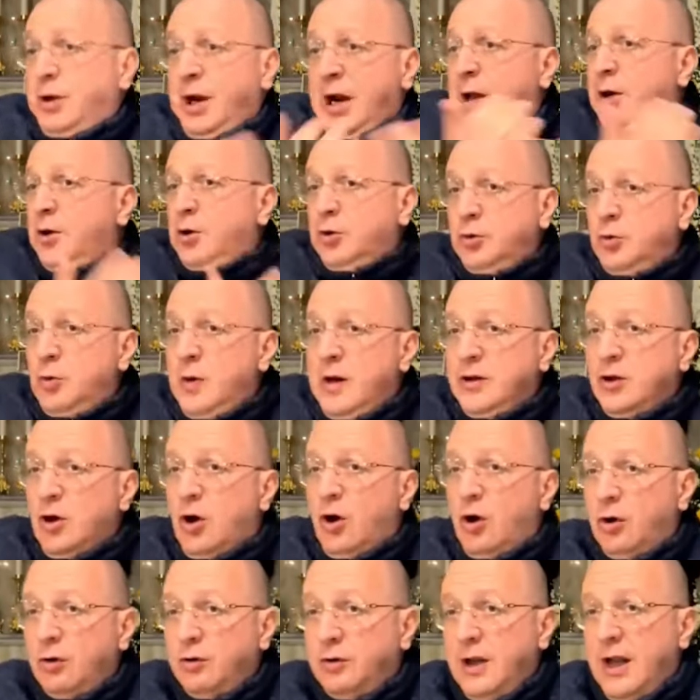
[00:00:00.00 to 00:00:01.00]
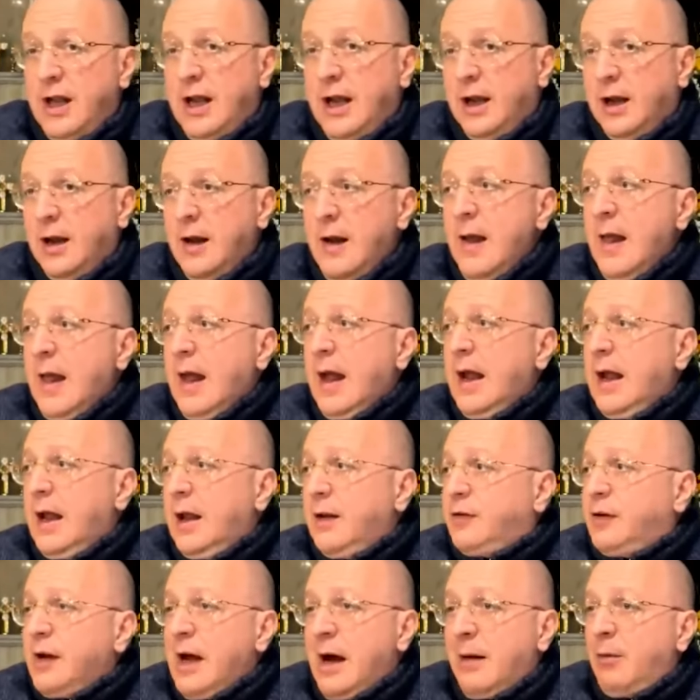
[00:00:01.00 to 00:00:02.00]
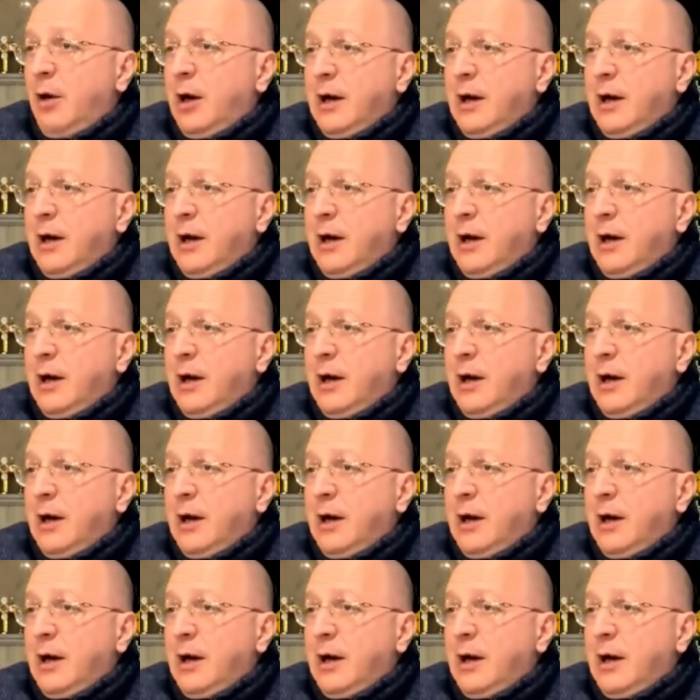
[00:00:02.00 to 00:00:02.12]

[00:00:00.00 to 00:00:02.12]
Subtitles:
women. And therefore, we are at the